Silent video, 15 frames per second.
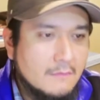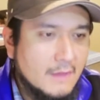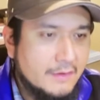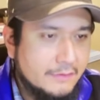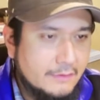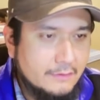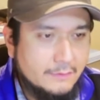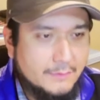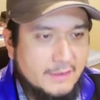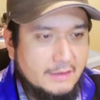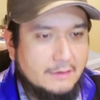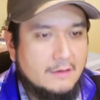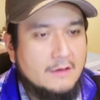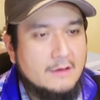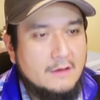Excuse
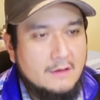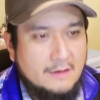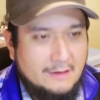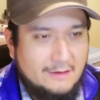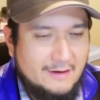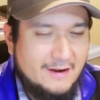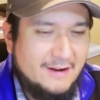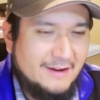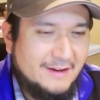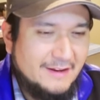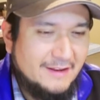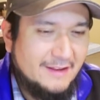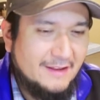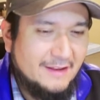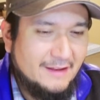me. All
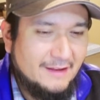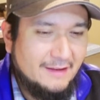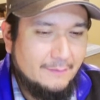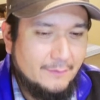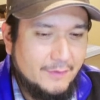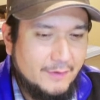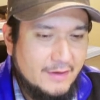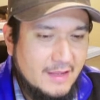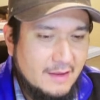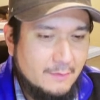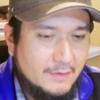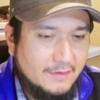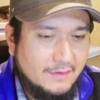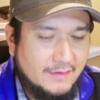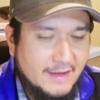right, so yeah,
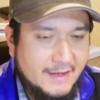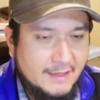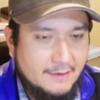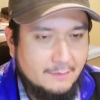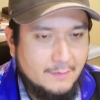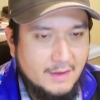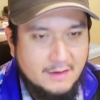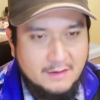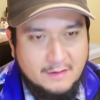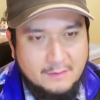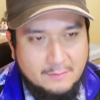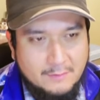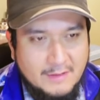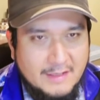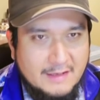with this item,
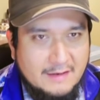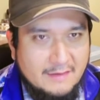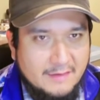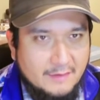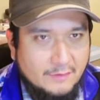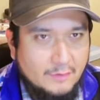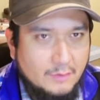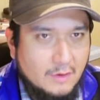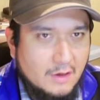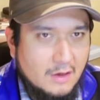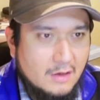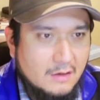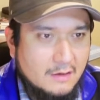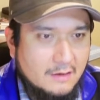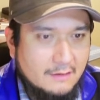really didn't sit too
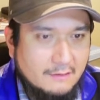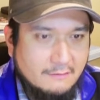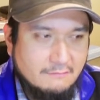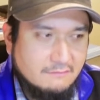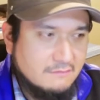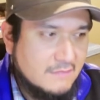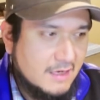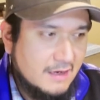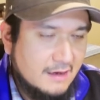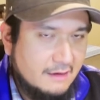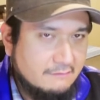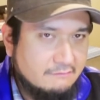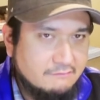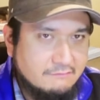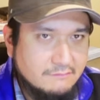long.
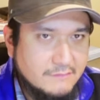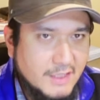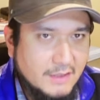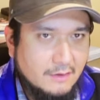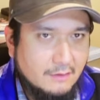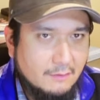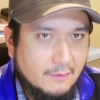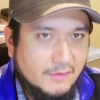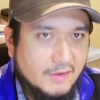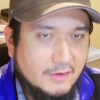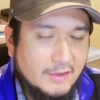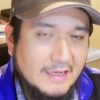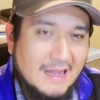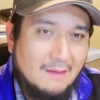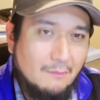You know, I wish I
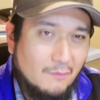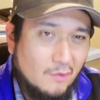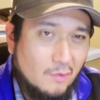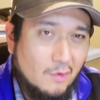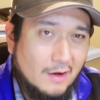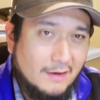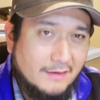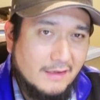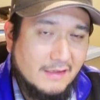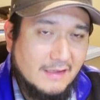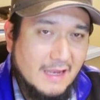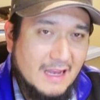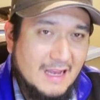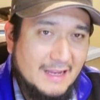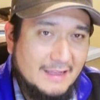could have got more. I think
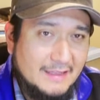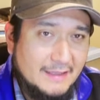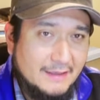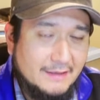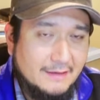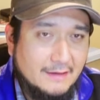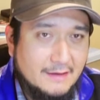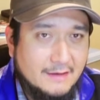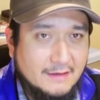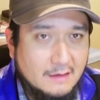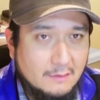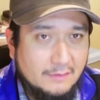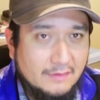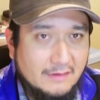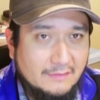the high end,
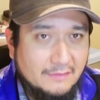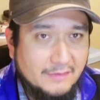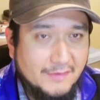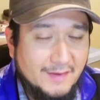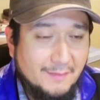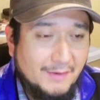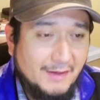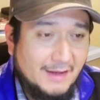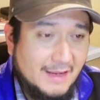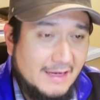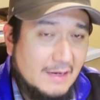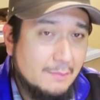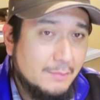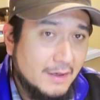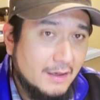they were selling for $70 to
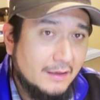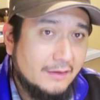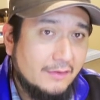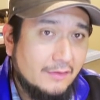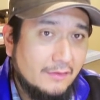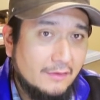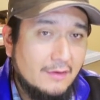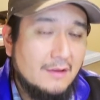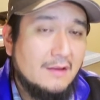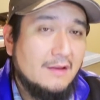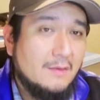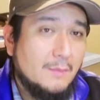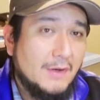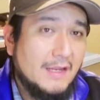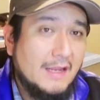$80.
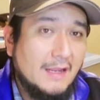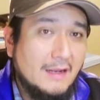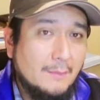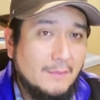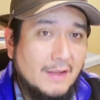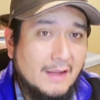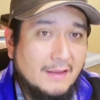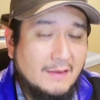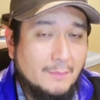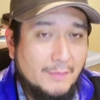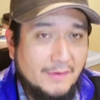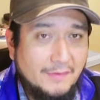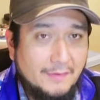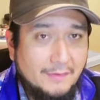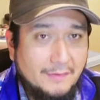But again, I'm not in the
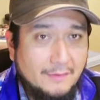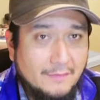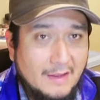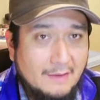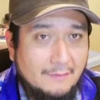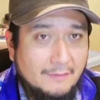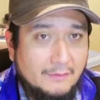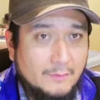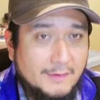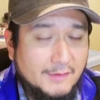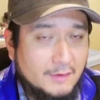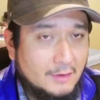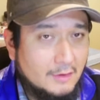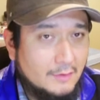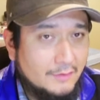business of having too
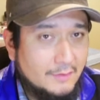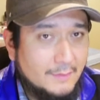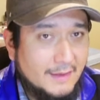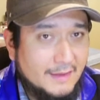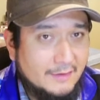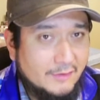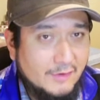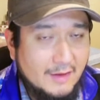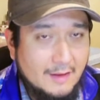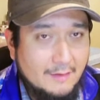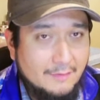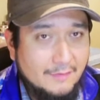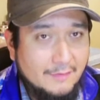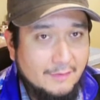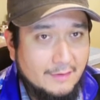much clothes in my
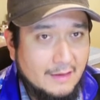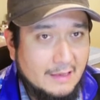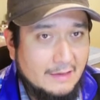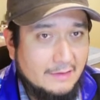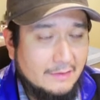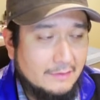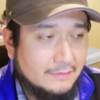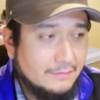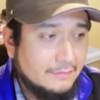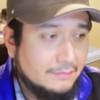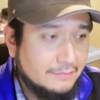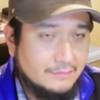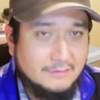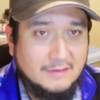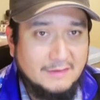shelves. If
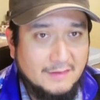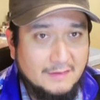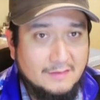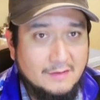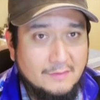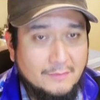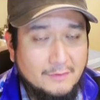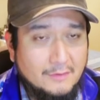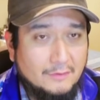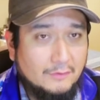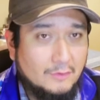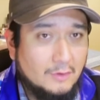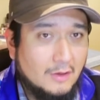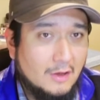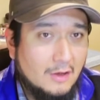it sits there for a little
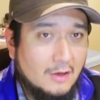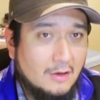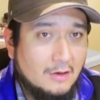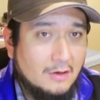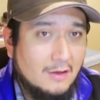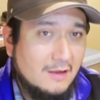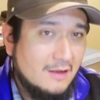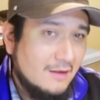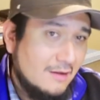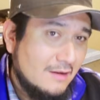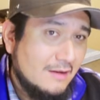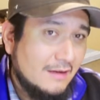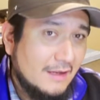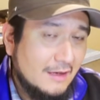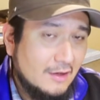too long,
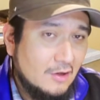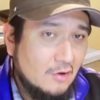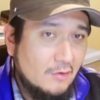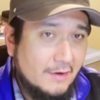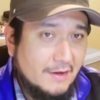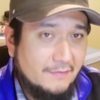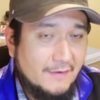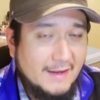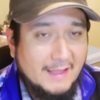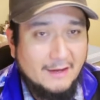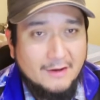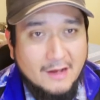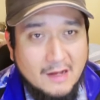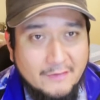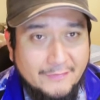get it going. If I get
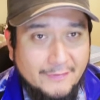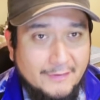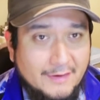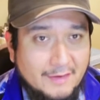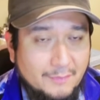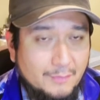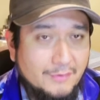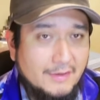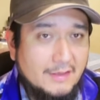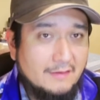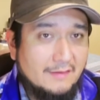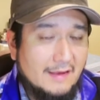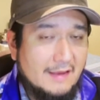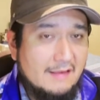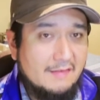an offer that's pretty
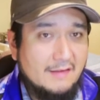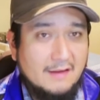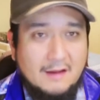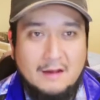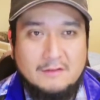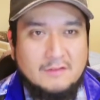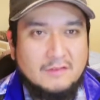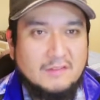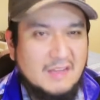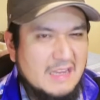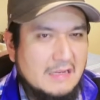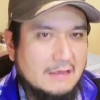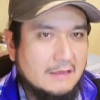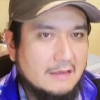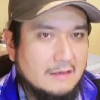enticing, I'll just
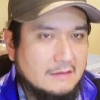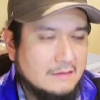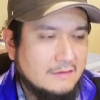take it.